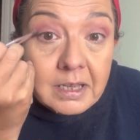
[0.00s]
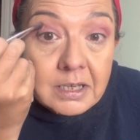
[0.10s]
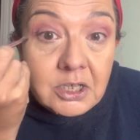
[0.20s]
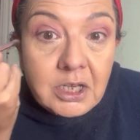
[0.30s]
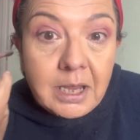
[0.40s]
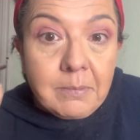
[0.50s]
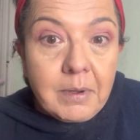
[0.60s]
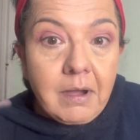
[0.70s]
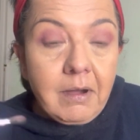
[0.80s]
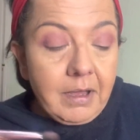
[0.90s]
shape
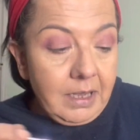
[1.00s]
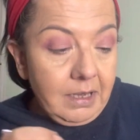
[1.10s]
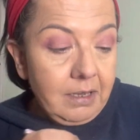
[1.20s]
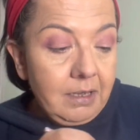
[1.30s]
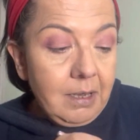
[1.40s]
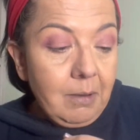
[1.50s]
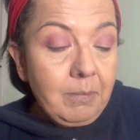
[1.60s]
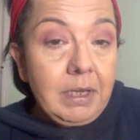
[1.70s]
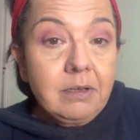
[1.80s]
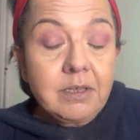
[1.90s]
eye,
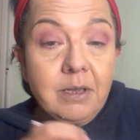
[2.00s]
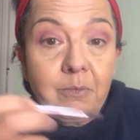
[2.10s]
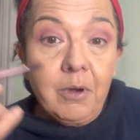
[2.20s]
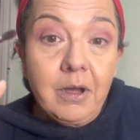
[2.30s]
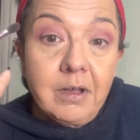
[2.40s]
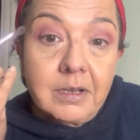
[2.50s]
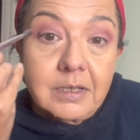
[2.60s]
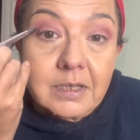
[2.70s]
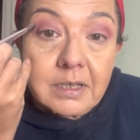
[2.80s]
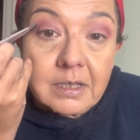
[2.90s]
because it
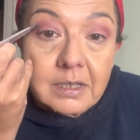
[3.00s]
works.